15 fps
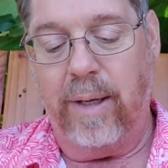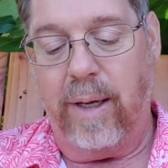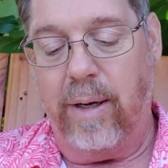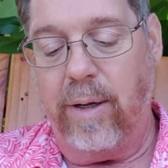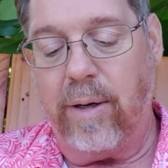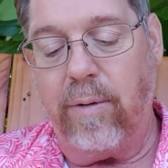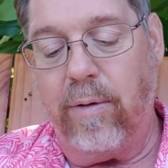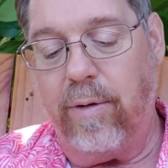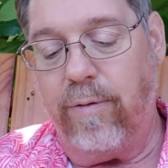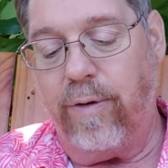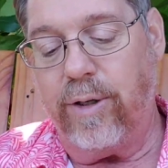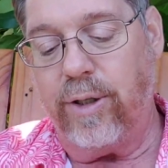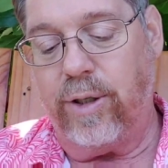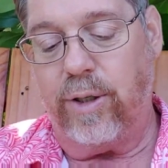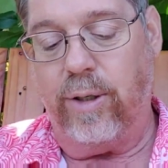And look at what
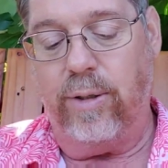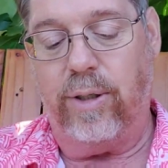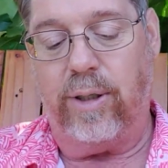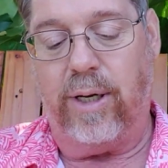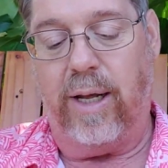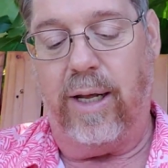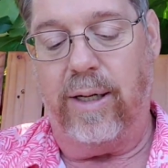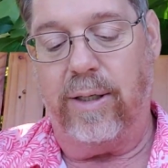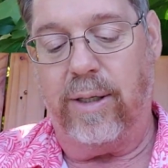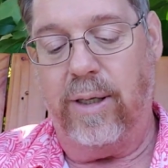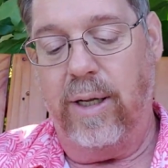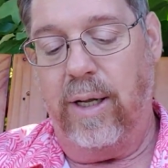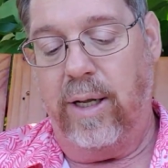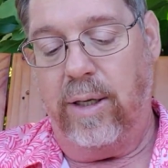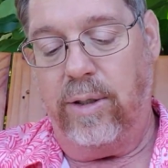verse 2 says.
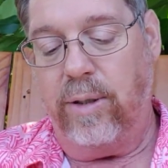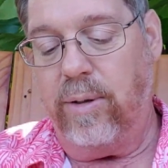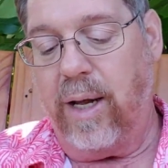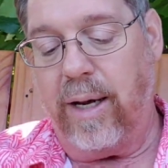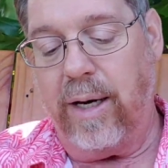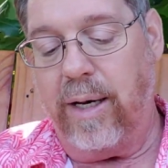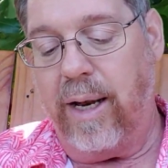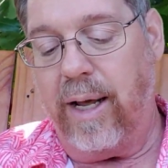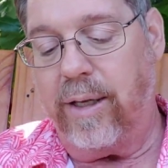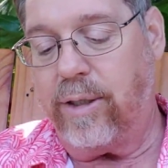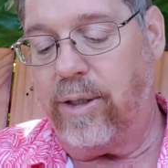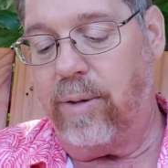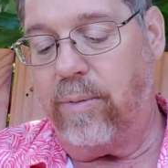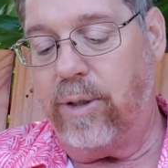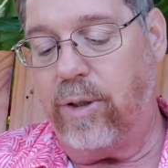Do not
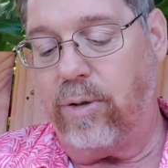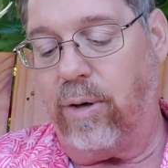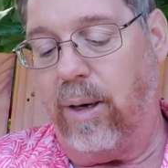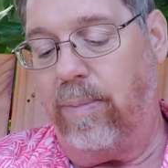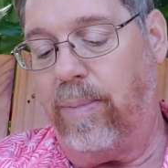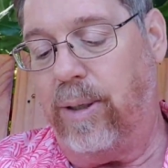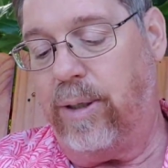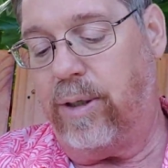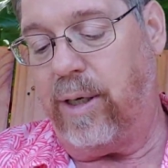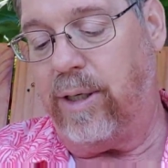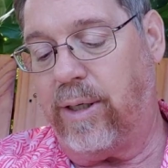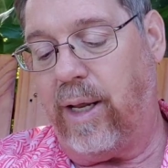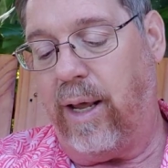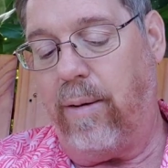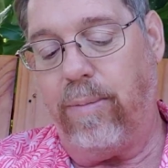announce it with trumpets,
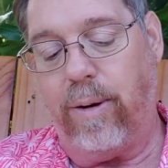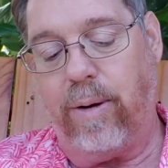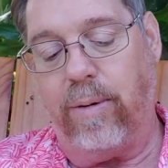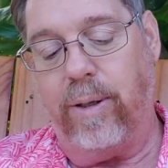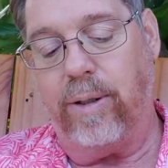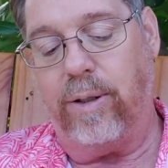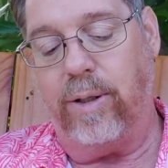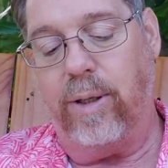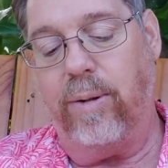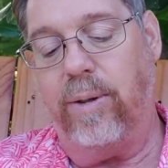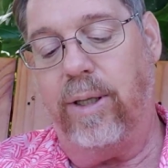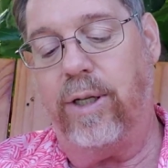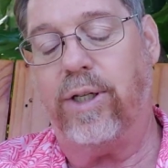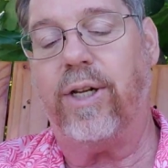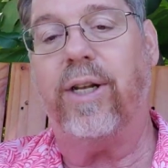the hypocrites do
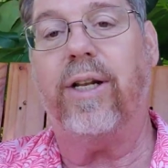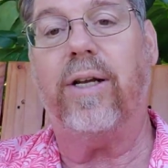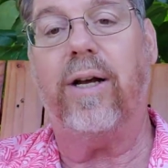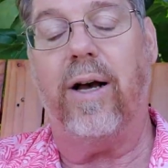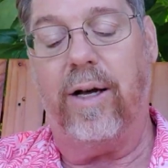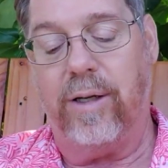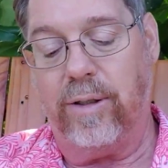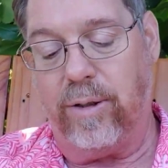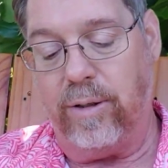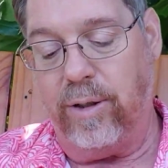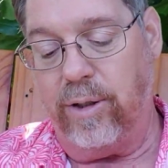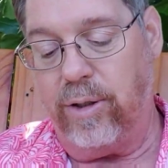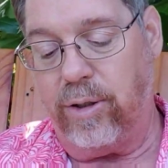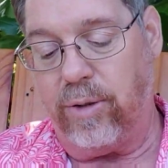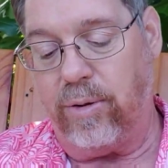in the synagogues or in
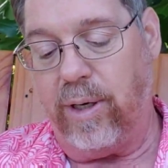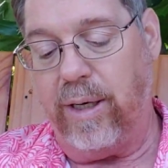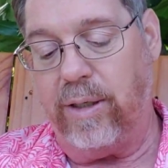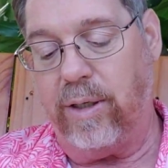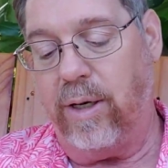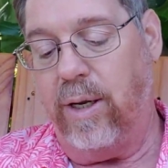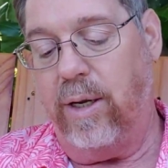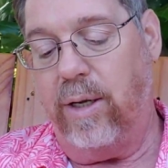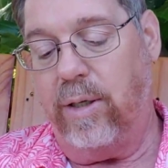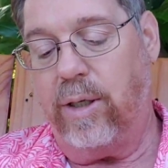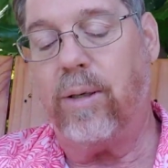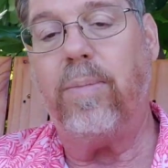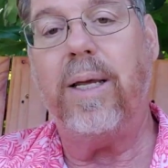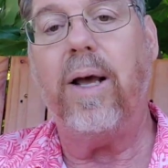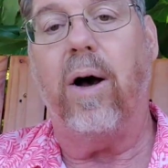the streets,
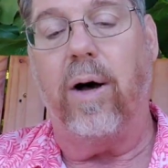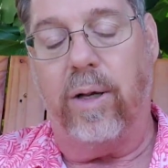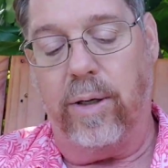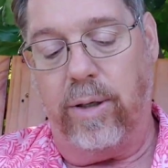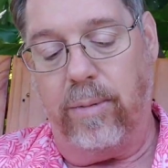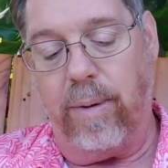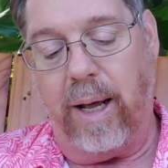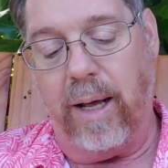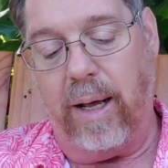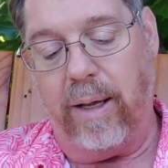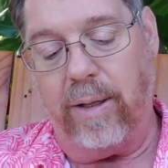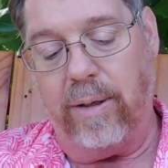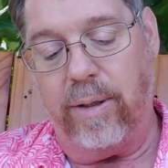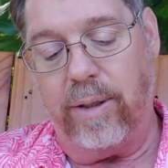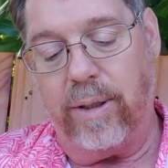to be honored by
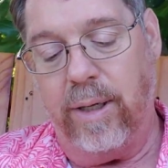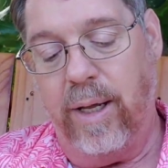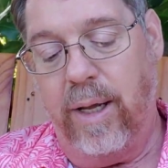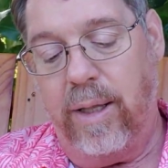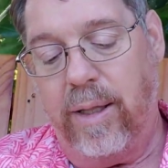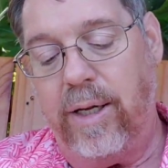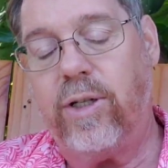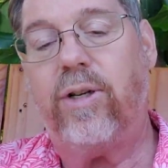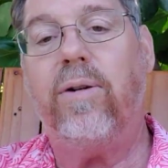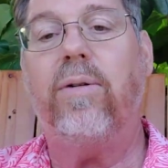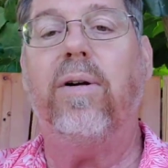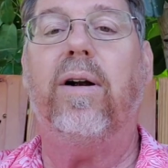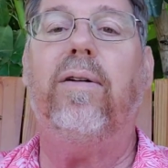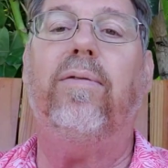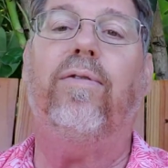others. These two
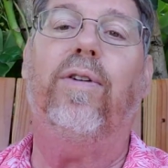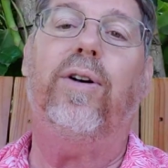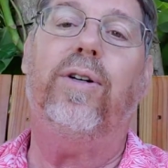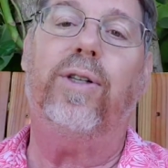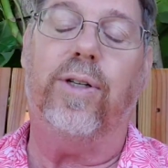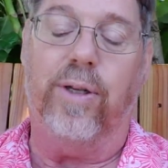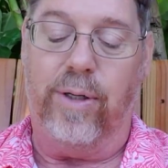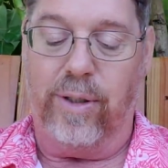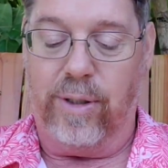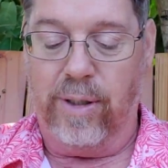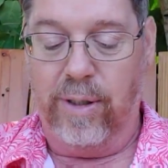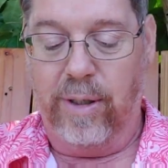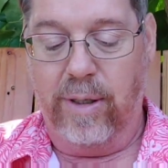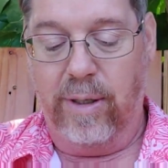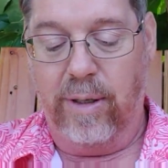are, verses
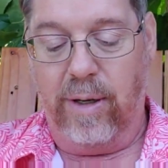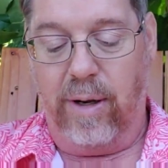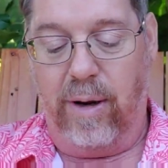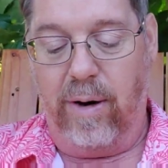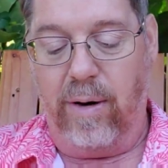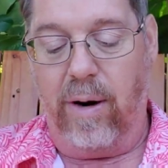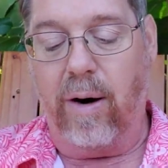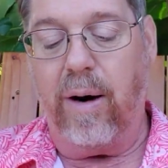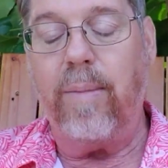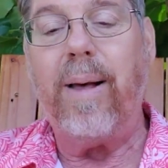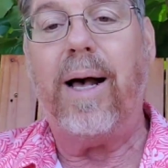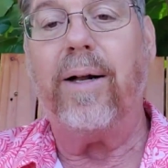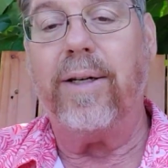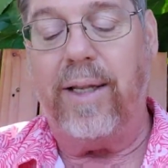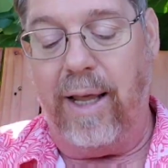are, are
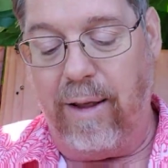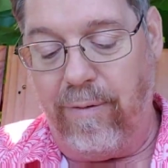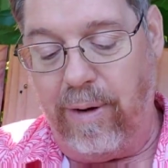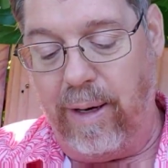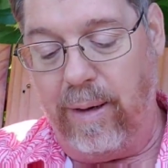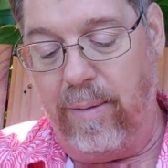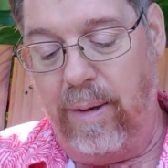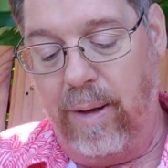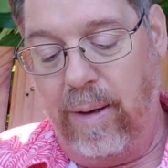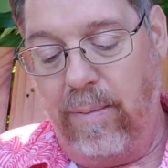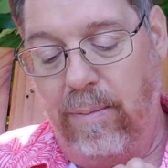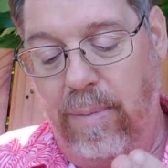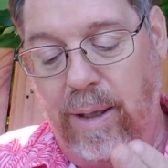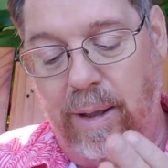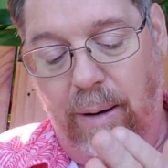about giving,
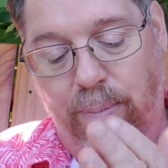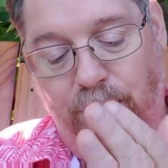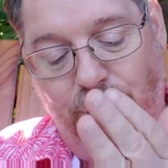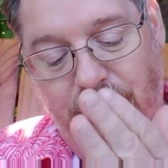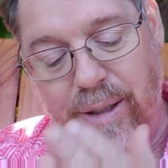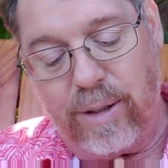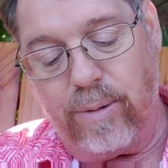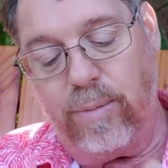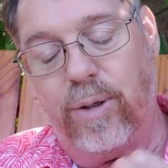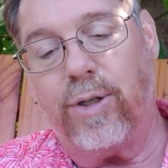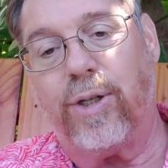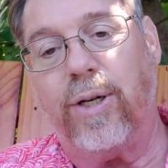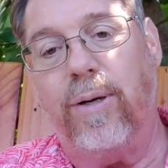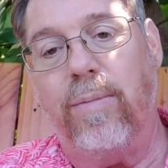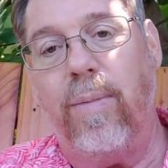but the
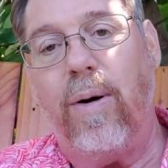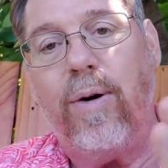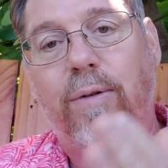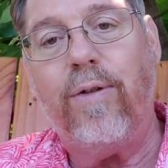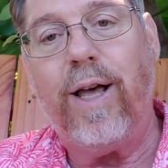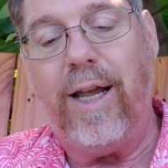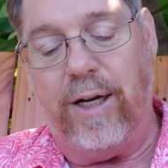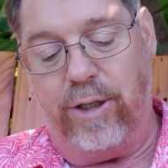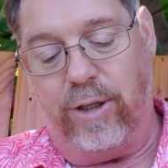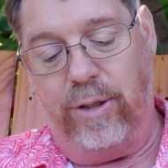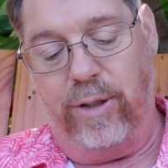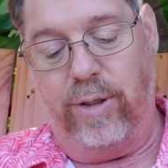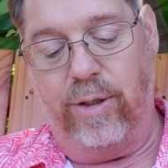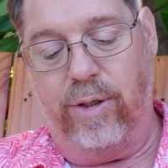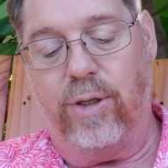principles and
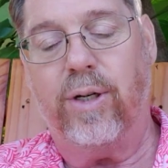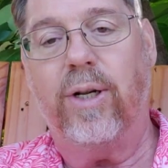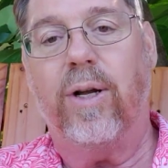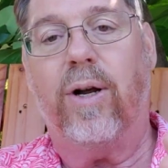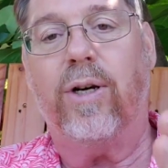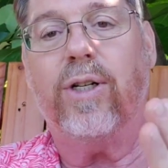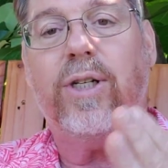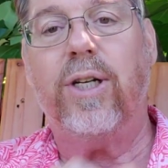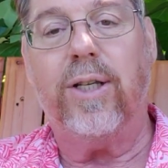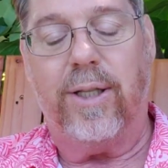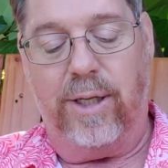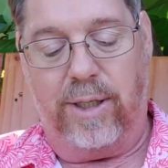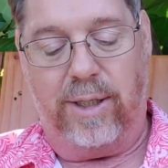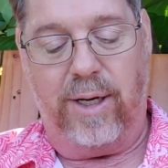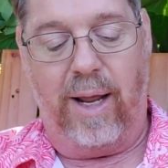motivations are still the
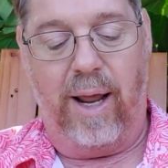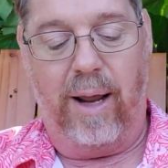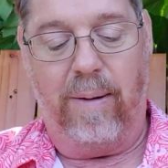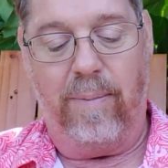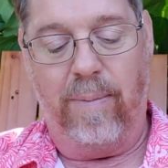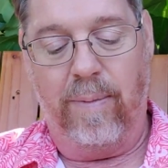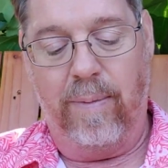same.